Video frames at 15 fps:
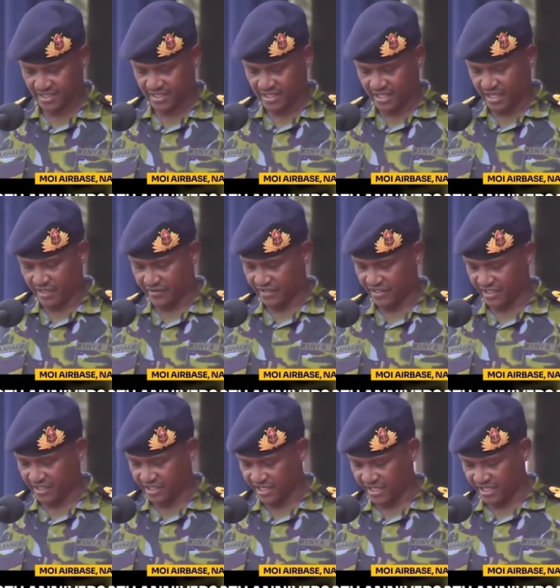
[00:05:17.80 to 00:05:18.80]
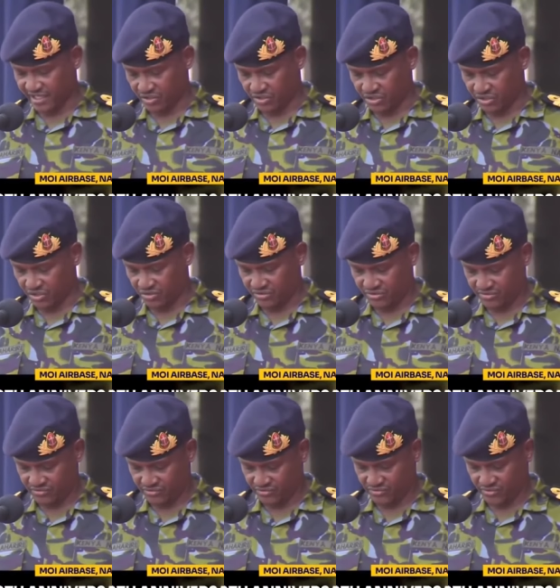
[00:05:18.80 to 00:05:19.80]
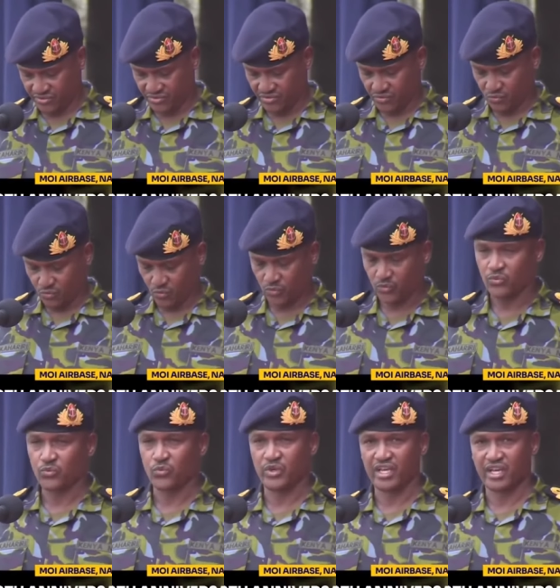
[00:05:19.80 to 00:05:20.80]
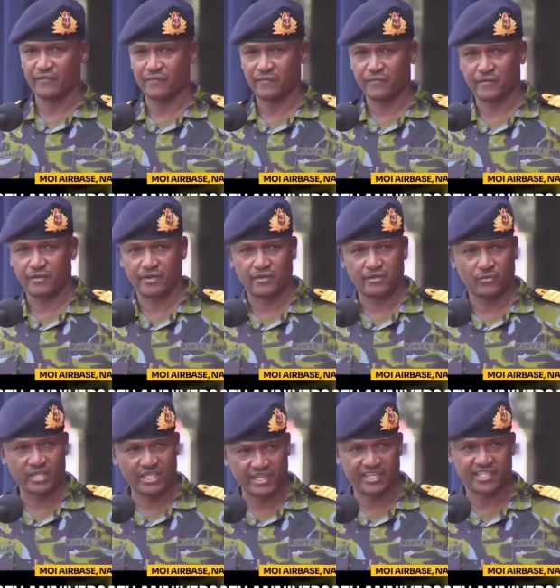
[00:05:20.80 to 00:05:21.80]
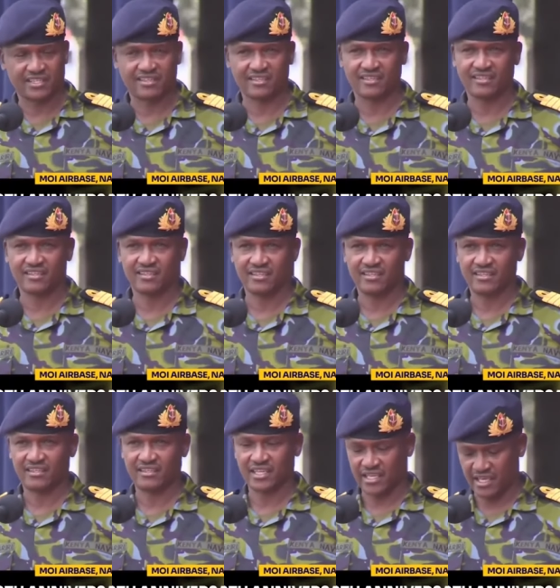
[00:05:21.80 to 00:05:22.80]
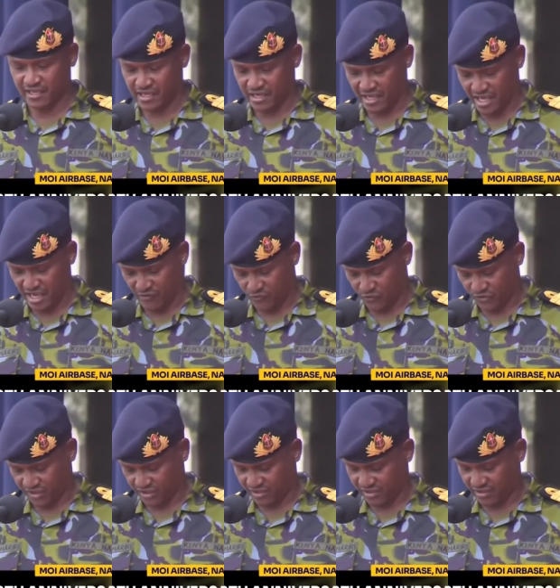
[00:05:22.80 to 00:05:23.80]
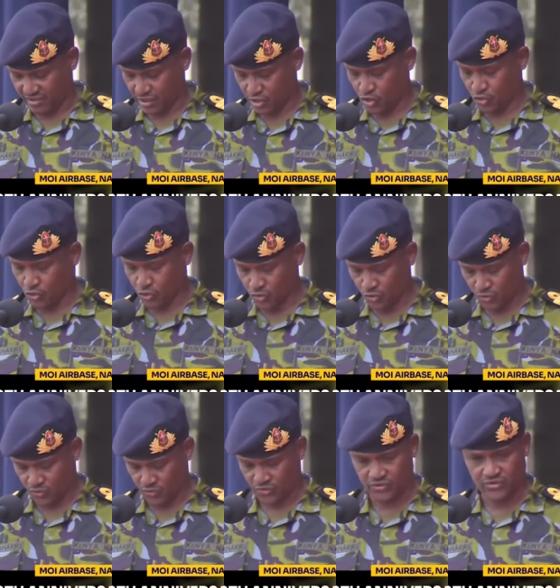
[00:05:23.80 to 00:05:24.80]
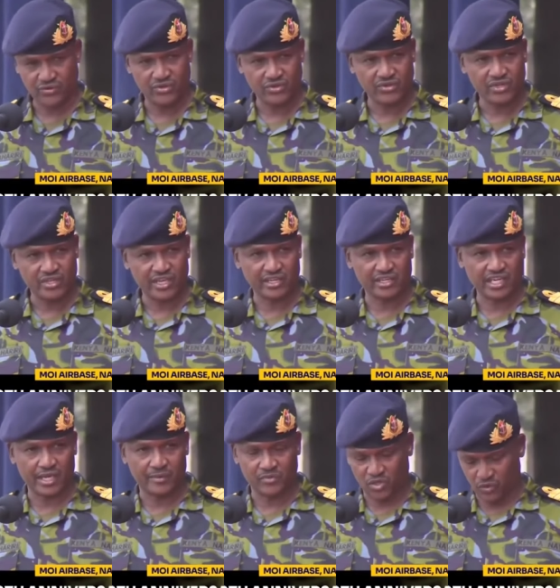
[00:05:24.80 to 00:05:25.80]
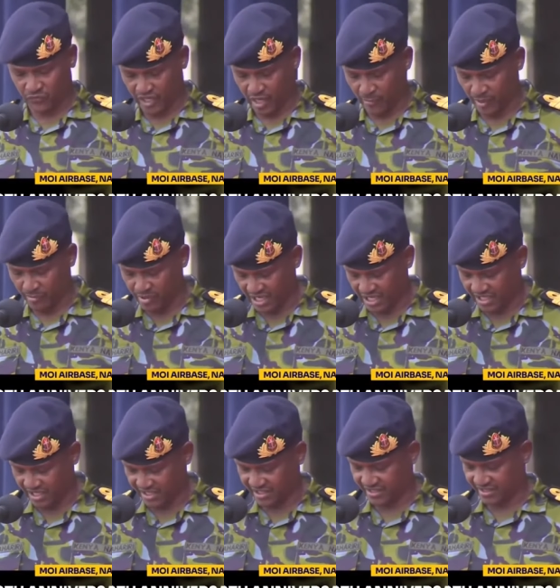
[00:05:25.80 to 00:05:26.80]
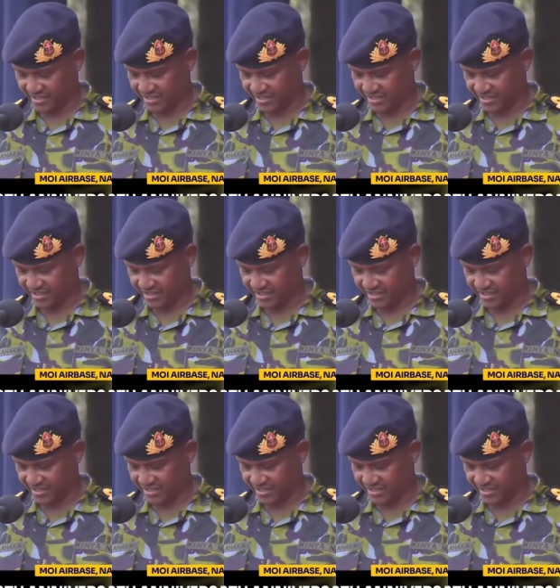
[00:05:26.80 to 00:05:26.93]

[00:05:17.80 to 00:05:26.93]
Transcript: In recent years, also, we have witnessed the Kenya Air Force grow in terms of capabilities